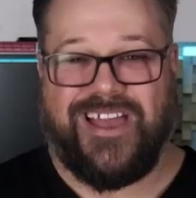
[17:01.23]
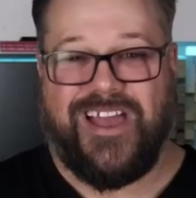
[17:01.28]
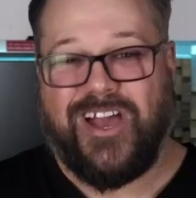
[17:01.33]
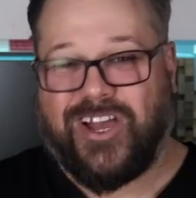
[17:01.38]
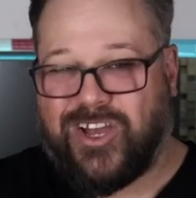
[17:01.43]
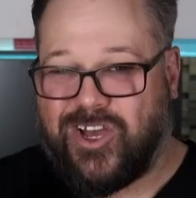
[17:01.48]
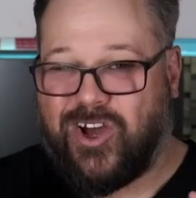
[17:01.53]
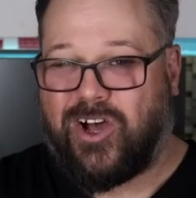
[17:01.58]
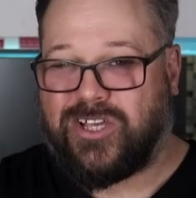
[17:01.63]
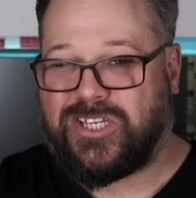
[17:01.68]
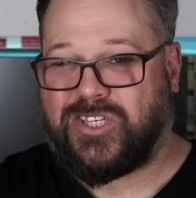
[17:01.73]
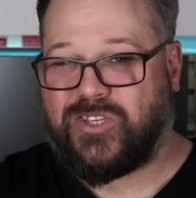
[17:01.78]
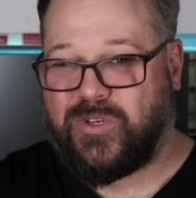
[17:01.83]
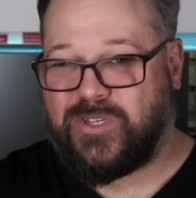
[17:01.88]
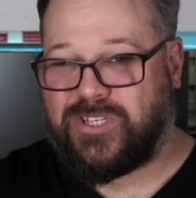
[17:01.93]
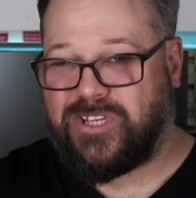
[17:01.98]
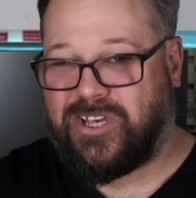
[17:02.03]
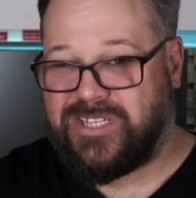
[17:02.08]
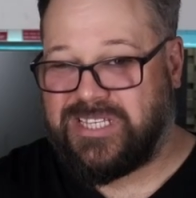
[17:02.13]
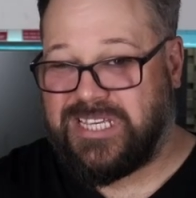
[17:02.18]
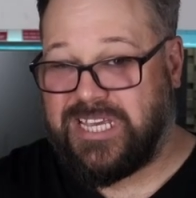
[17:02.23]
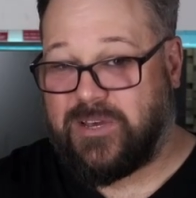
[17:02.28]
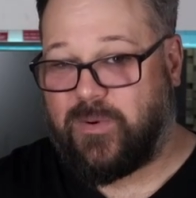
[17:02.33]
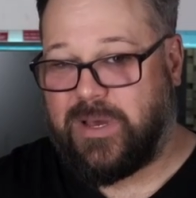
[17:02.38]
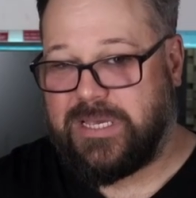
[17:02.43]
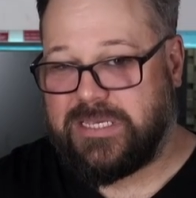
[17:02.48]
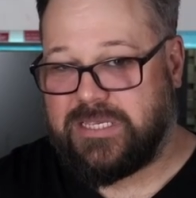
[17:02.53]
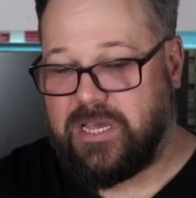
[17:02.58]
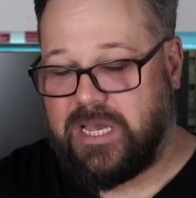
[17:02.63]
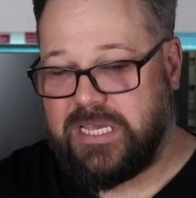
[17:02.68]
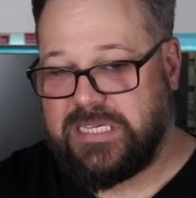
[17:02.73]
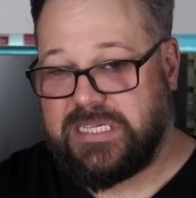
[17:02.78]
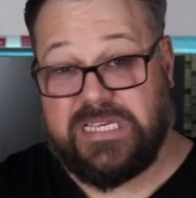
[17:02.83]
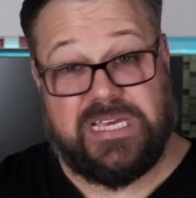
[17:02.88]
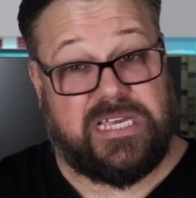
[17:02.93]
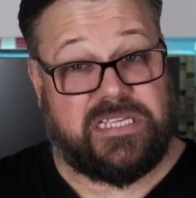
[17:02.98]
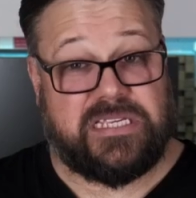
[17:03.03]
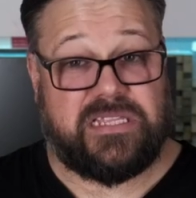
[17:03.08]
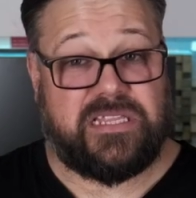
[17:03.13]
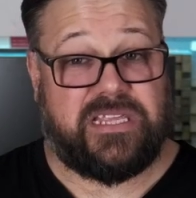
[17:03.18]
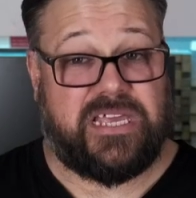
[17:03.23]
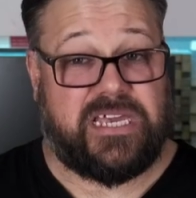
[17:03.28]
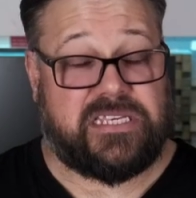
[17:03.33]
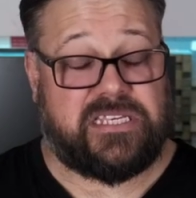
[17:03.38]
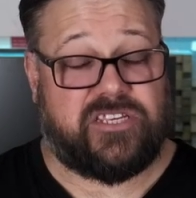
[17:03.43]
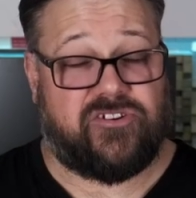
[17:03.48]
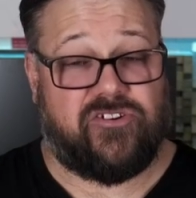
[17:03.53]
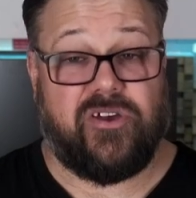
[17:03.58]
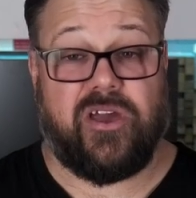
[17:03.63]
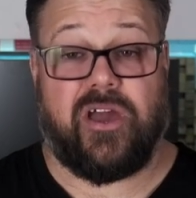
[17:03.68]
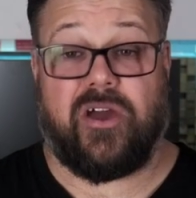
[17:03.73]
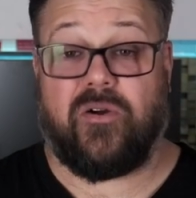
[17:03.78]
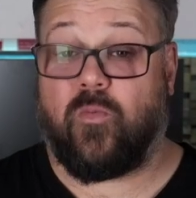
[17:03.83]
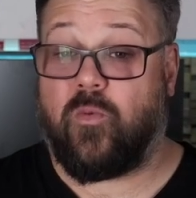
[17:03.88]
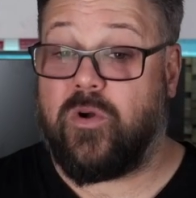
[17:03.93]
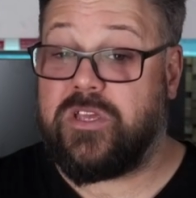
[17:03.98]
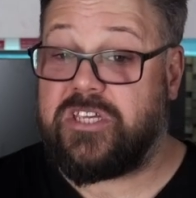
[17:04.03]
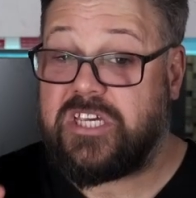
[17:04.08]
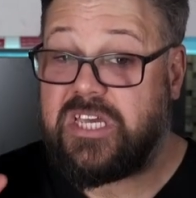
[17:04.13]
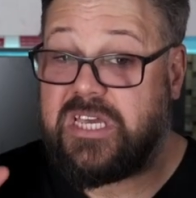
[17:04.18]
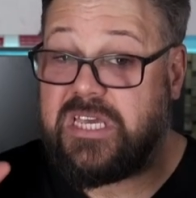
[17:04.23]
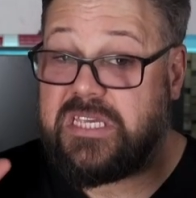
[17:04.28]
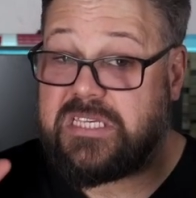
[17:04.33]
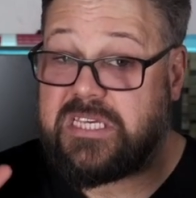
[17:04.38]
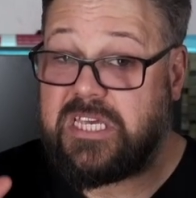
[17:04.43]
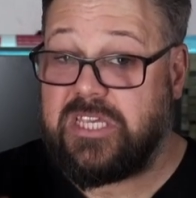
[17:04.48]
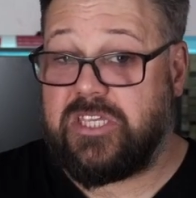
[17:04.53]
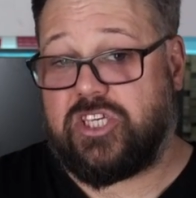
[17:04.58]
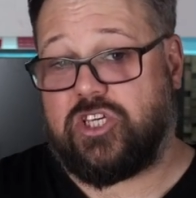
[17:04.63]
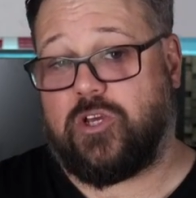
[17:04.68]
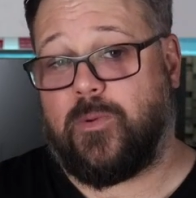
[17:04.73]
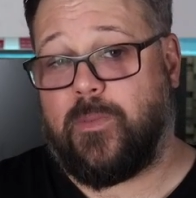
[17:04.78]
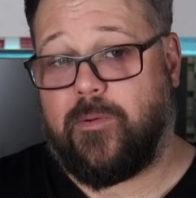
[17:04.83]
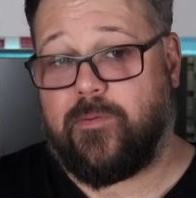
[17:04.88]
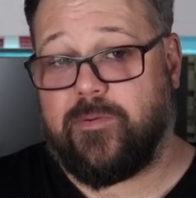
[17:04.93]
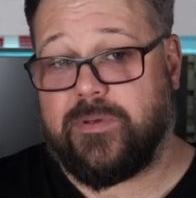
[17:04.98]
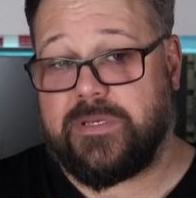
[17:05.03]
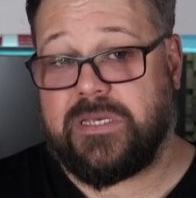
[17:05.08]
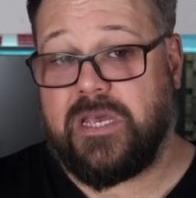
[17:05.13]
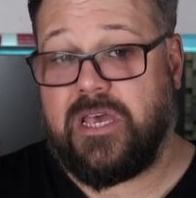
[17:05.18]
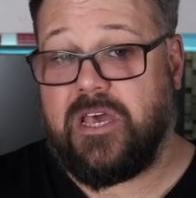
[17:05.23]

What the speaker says: Cost also segues nicely into the next area, which is consumables,